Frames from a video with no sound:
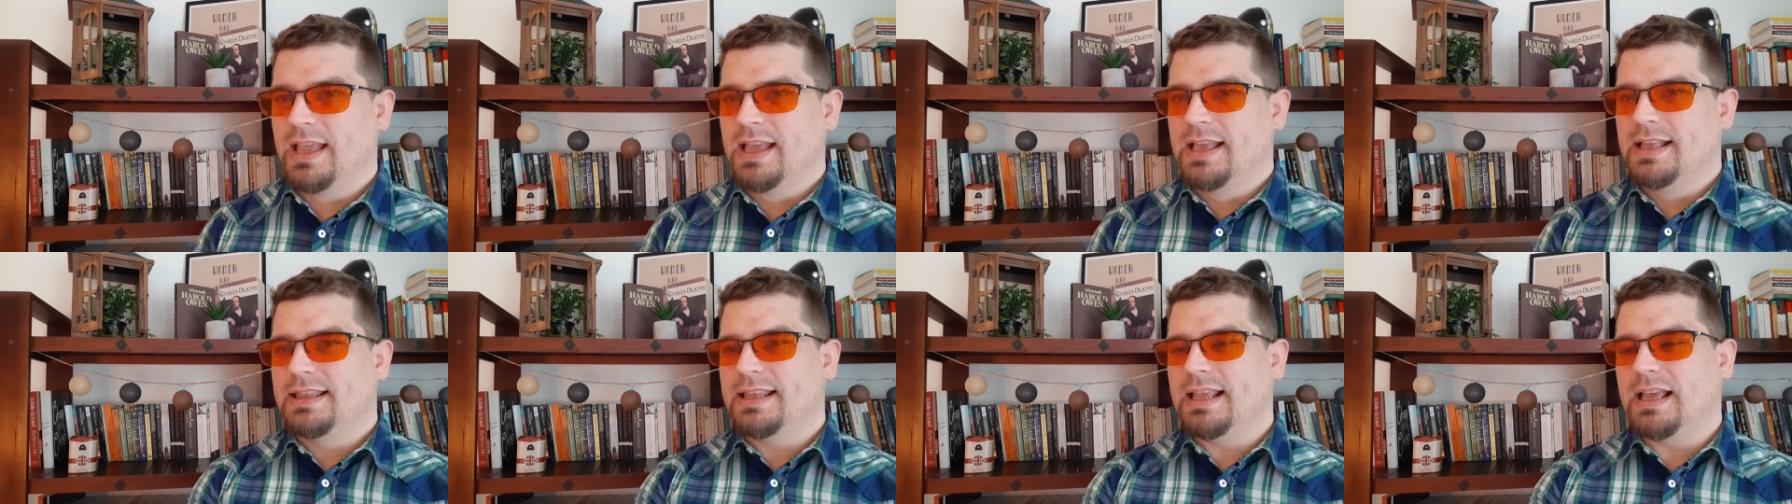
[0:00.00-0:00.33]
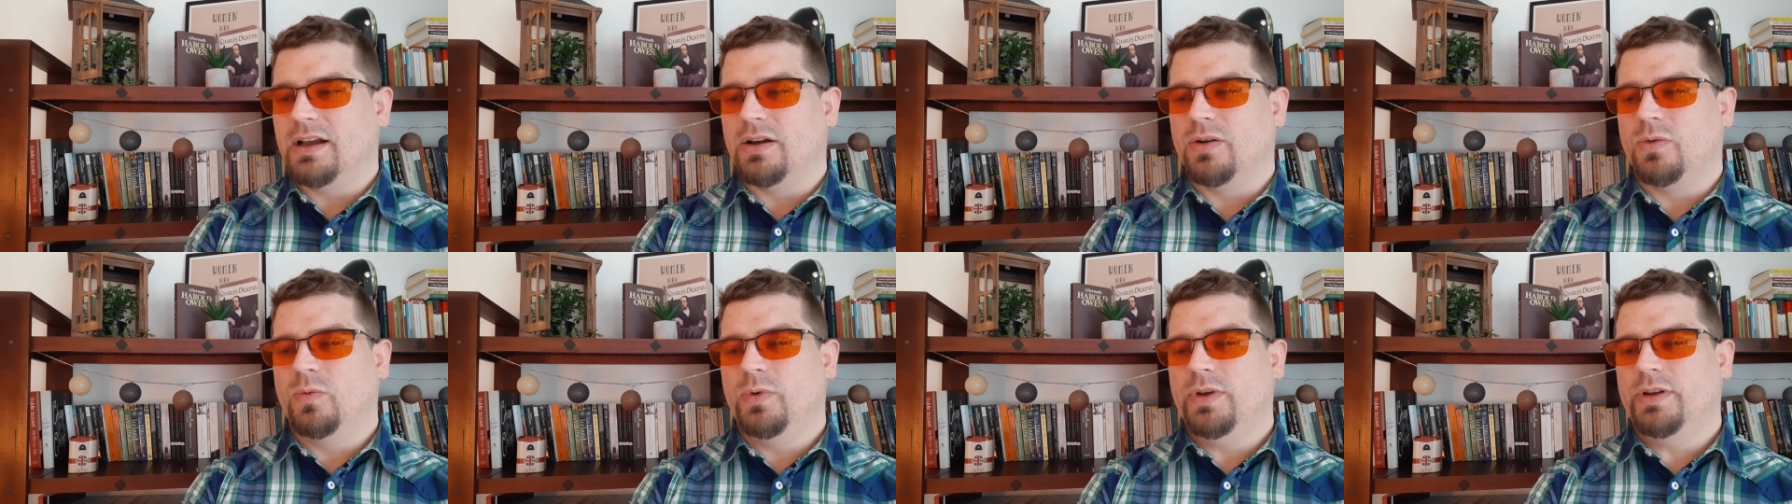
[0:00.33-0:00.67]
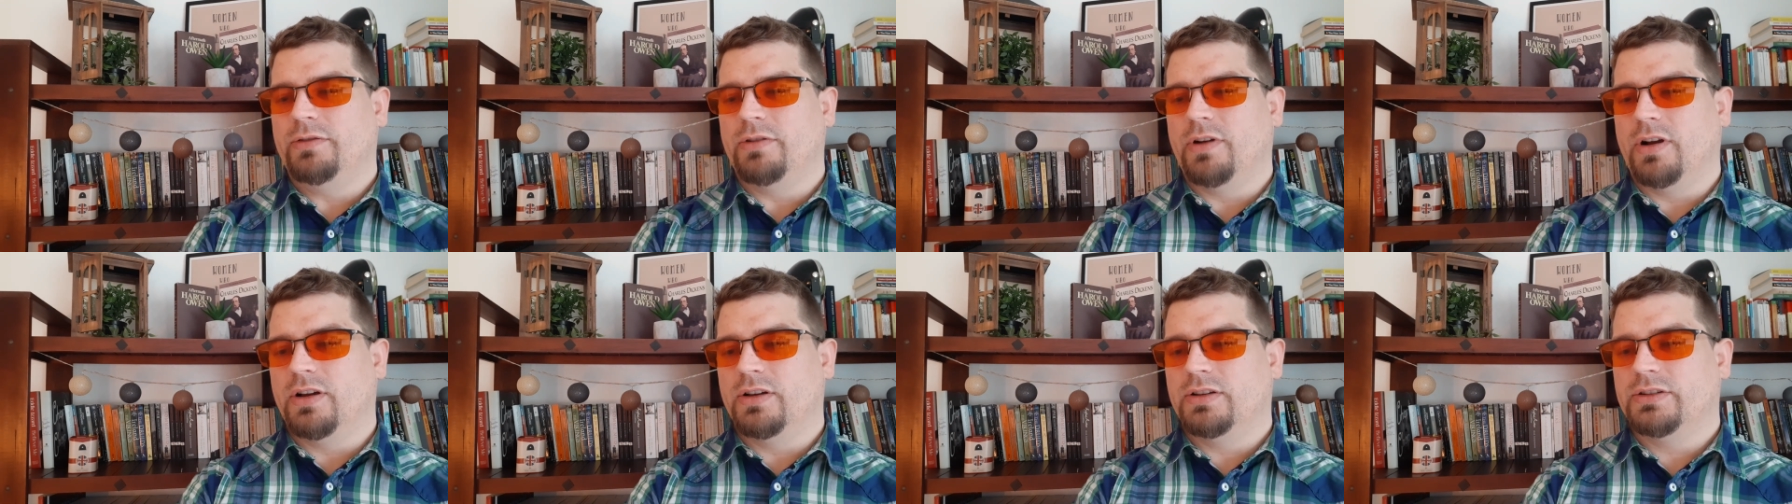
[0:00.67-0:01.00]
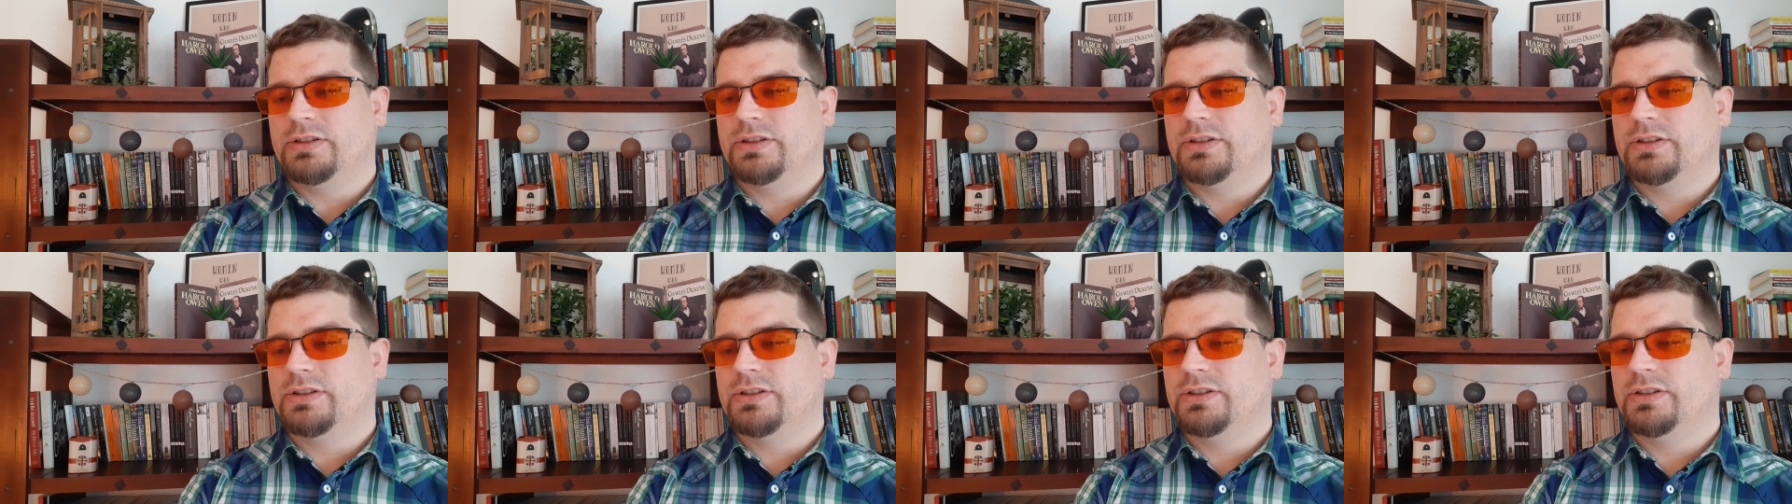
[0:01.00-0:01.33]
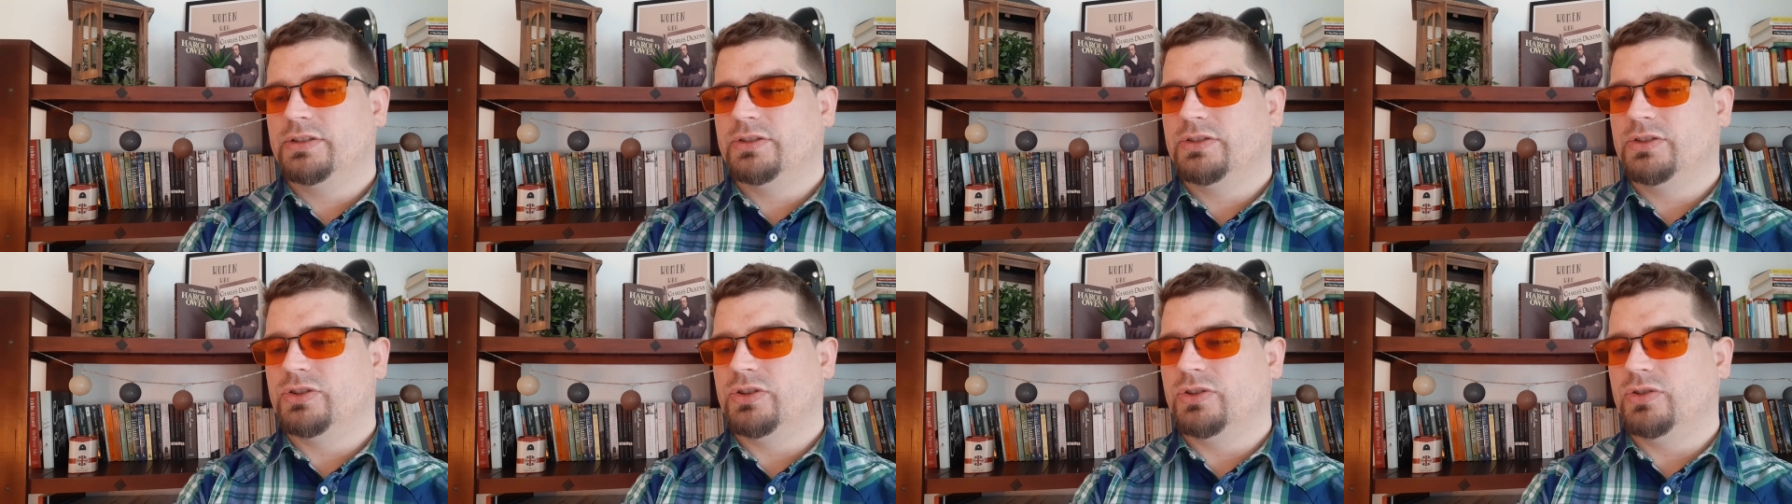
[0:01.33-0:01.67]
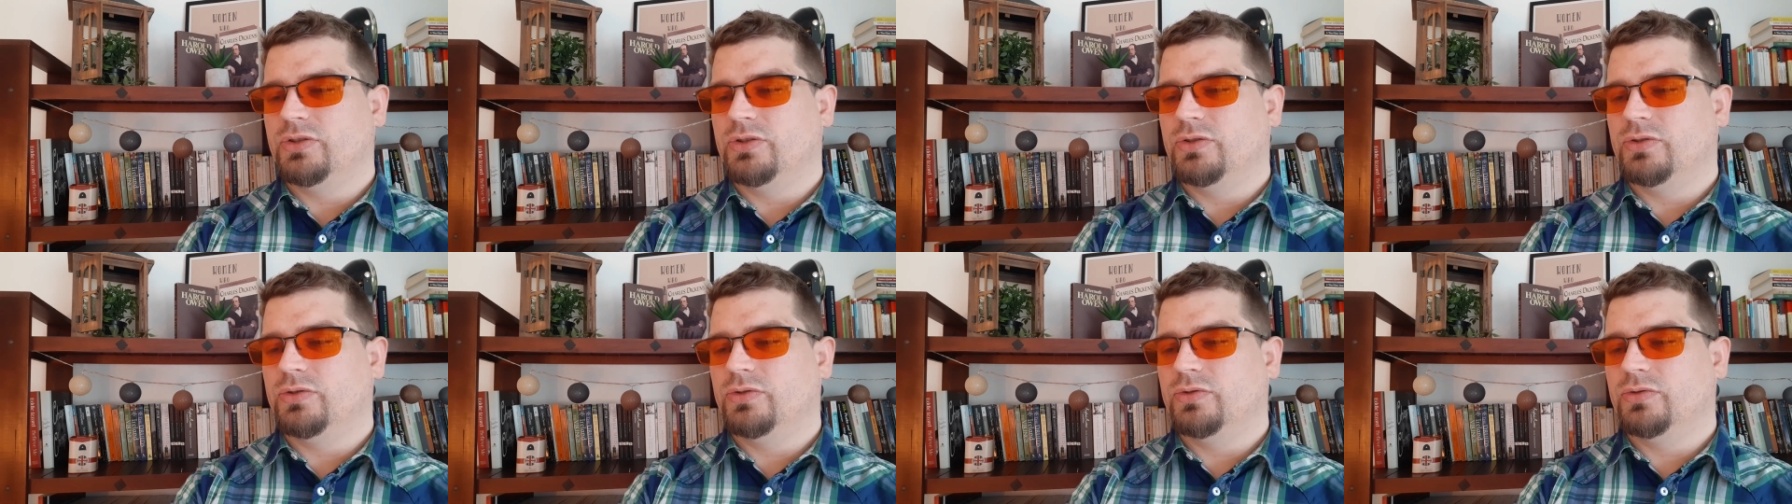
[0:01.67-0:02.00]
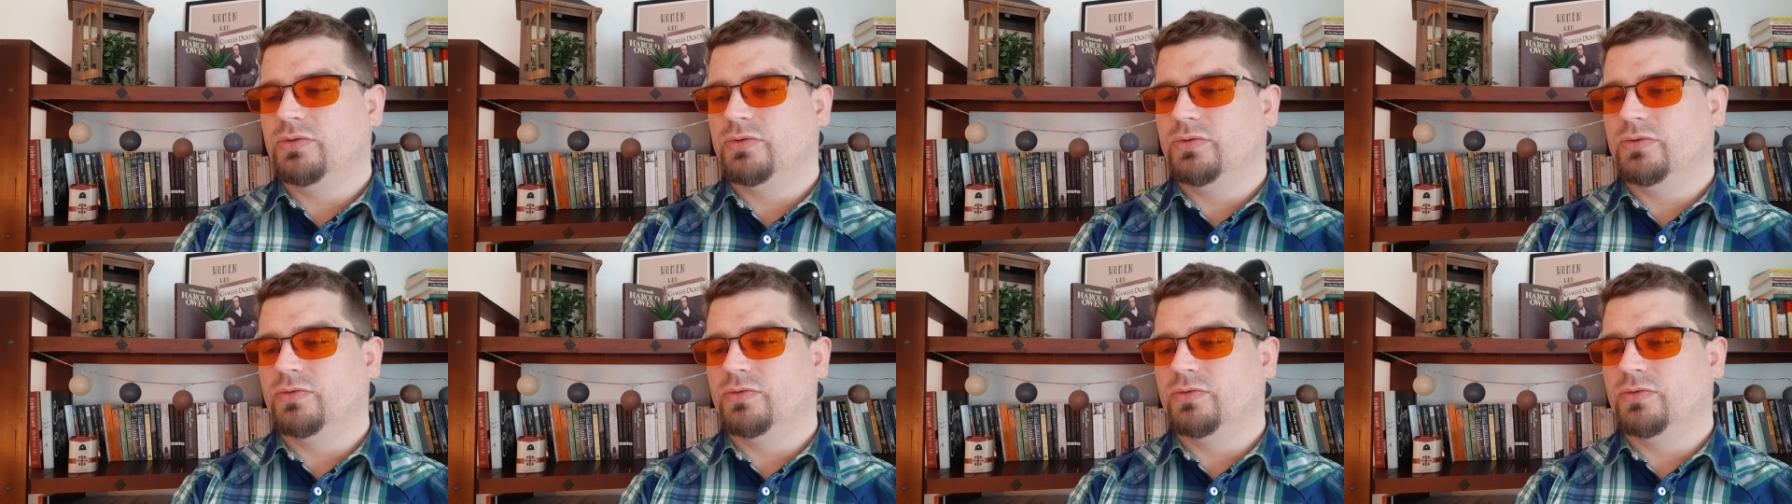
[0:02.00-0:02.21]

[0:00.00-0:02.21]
Now, we're asked to